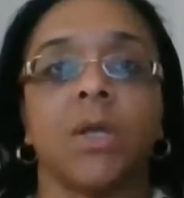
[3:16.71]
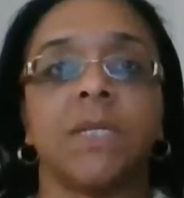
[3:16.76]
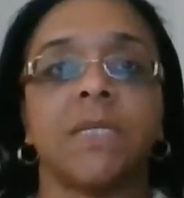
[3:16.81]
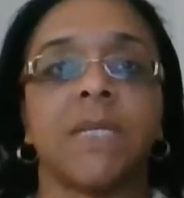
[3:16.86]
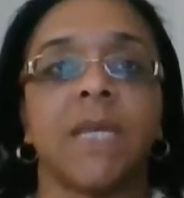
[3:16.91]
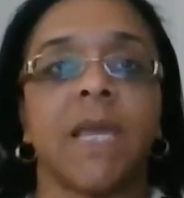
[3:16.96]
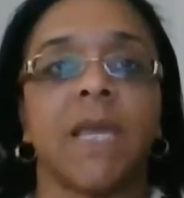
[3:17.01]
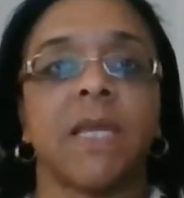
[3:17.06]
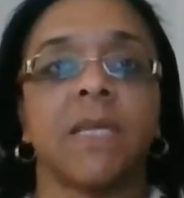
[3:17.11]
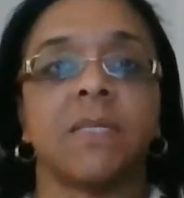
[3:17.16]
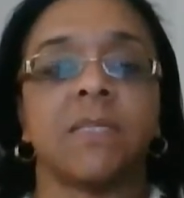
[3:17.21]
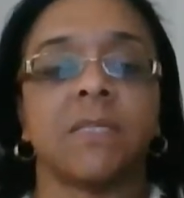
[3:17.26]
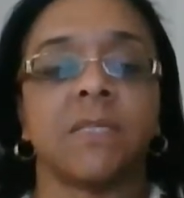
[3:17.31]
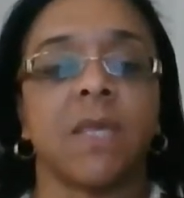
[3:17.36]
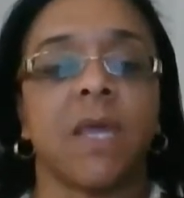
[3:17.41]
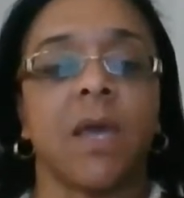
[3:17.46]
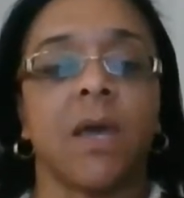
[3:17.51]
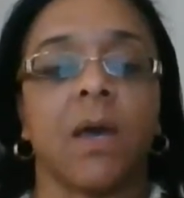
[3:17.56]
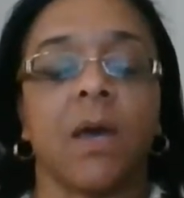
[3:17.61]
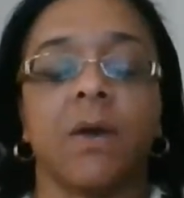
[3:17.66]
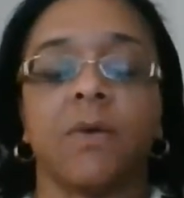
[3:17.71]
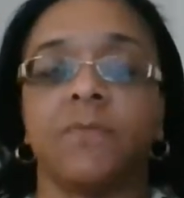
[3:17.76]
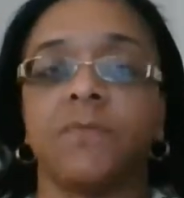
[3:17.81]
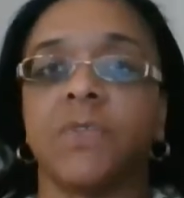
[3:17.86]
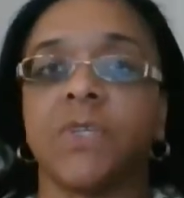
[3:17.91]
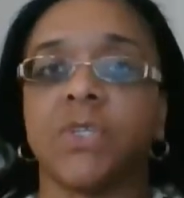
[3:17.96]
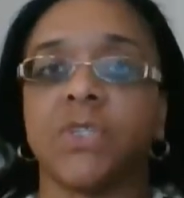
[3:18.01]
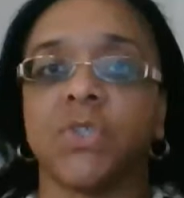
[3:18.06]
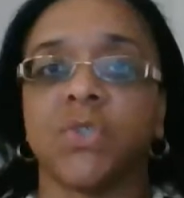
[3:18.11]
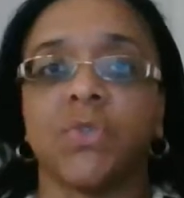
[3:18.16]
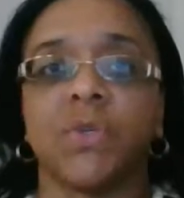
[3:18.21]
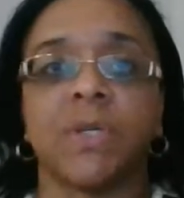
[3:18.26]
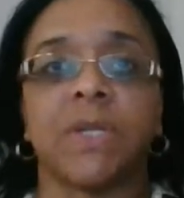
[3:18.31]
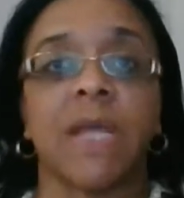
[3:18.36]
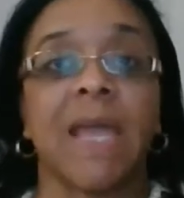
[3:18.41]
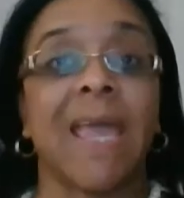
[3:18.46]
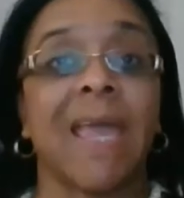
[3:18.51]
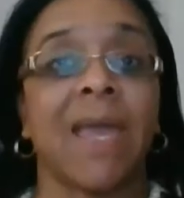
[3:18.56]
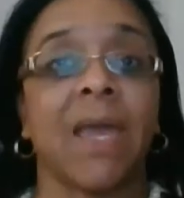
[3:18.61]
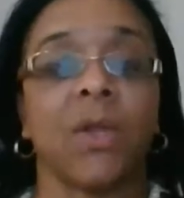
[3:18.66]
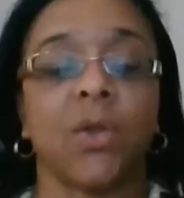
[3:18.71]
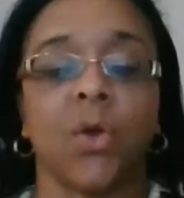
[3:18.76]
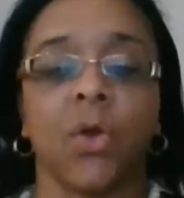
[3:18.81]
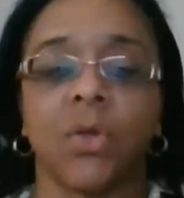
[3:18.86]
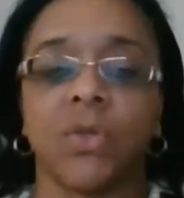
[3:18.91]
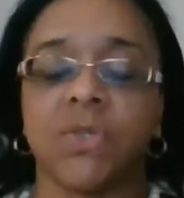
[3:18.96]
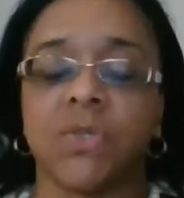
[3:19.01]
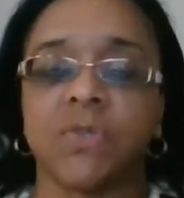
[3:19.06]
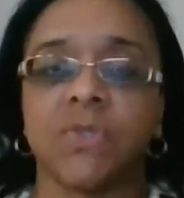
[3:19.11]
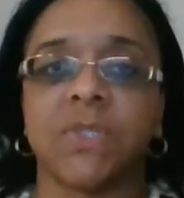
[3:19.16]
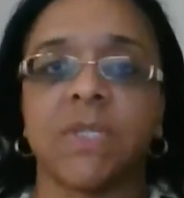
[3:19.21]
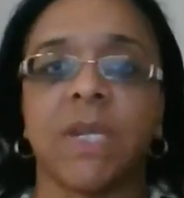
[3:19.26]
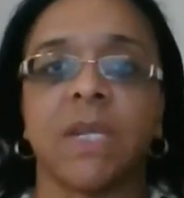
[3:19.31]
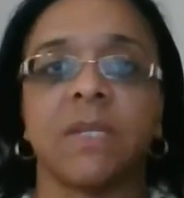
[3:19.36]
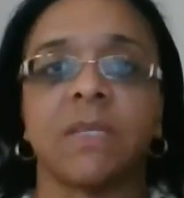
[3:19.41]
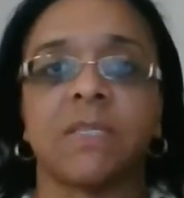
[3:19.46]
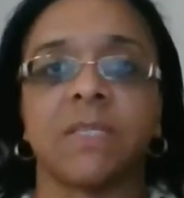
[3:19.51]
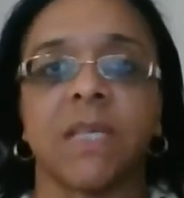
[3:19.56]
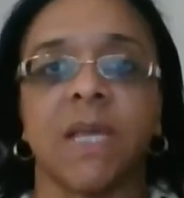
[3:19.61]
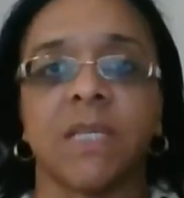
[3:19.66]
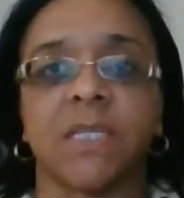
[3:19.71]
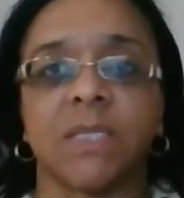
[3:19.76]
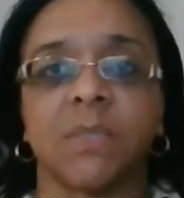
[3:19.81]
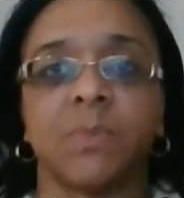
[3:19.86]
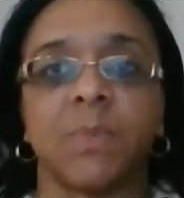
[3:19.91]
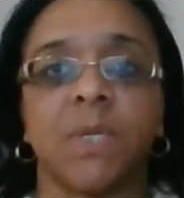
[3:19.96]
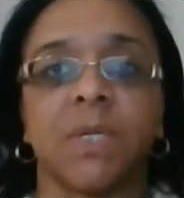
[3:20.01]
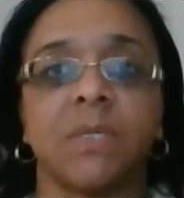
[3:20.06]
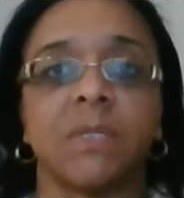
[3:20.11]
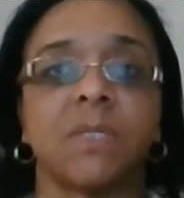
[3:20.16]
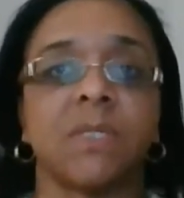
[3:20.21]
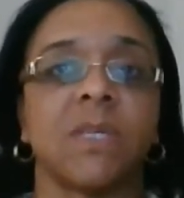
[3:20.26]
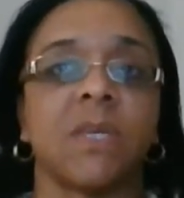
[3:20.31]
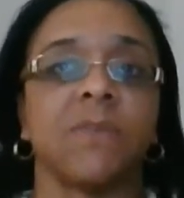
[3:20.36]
days of district and also state assessments,